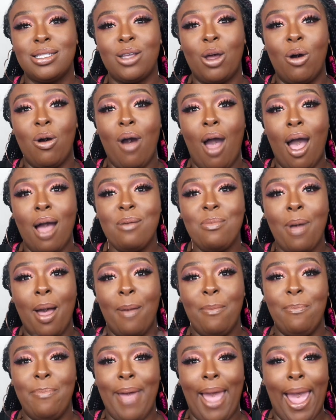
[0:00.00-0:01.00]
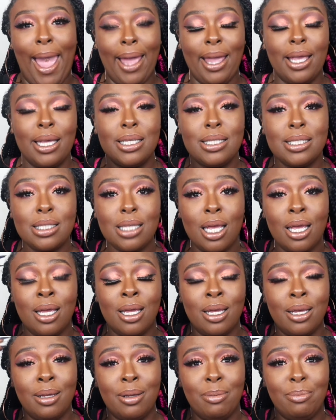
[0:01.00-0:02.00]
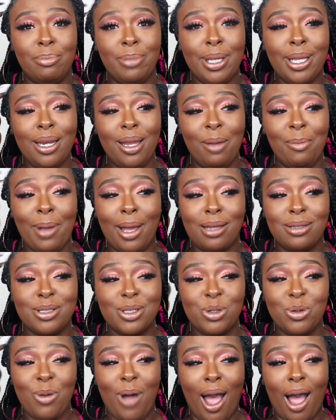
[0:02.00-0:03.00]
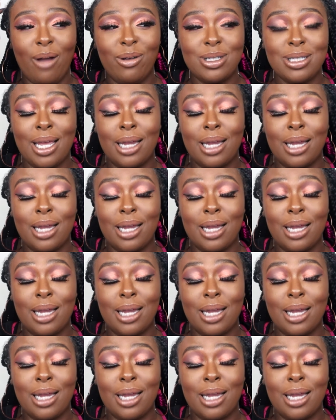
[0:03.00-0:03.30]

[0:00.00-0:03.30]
So I'm back. It's been about 2 hours.